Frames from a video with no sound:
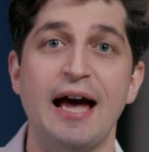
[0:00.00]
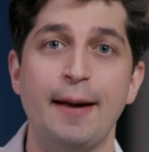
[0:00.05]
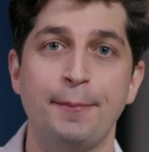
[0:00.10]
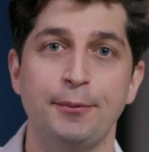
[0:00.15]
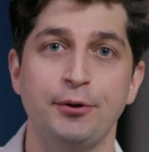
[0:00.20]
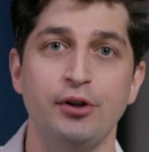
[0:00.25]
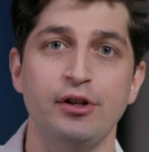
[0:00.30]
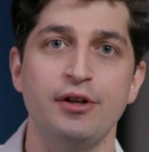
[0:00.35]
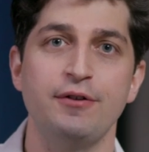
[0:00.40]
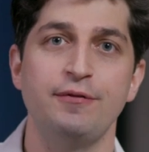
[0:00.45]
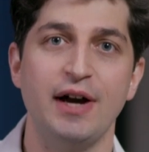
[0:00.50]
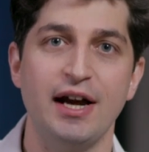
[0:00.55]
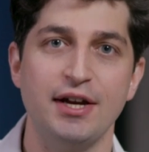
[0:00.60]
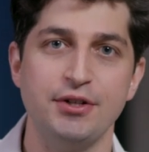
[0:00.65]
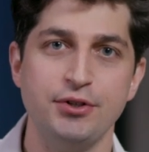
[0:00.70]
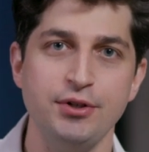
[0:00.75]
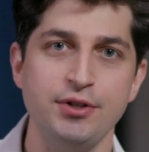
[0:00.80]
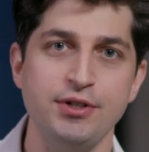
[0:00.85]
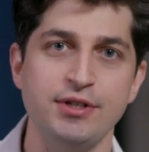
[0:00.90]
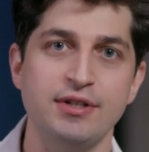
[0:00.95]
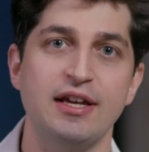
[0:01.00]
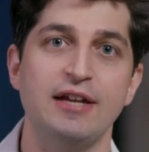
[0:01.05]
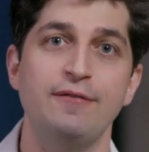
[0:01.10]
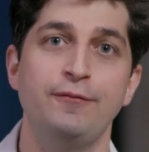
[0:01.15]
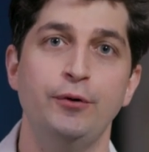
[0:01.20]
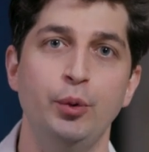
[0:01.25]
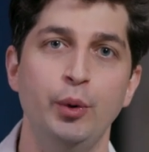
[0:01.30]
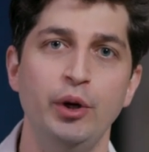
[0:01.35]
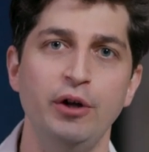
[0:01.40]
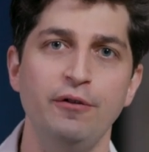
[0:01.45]
Capital Advisors, and
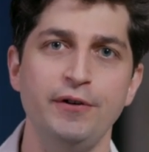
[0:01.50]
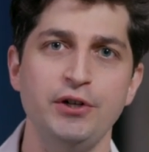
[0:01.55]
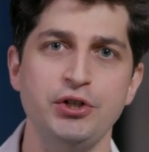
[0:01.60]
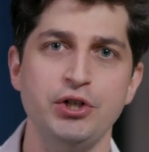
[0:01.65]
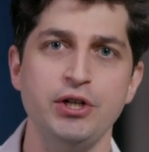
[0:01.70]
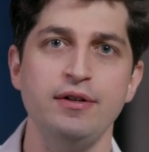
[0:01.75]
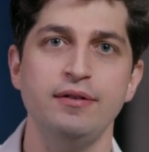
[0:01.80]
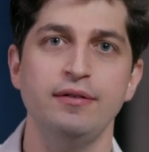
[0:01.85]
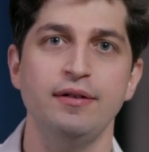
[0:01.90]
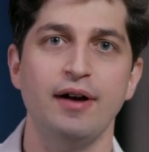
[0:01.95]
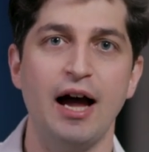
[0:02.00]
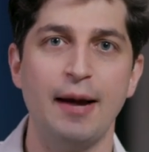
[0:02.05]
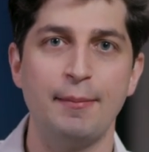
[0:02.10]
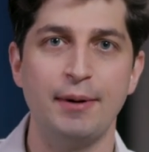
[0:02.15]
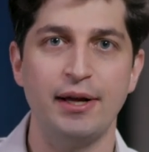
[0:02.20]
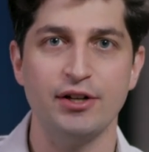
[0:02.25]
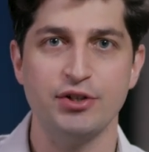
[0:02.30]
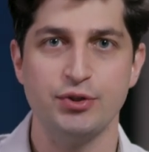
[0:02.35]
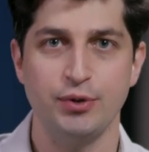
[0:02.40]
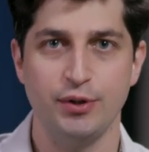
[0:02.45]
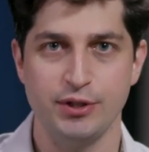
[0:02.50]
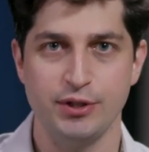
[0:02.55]
for Real Vision, I'm Alex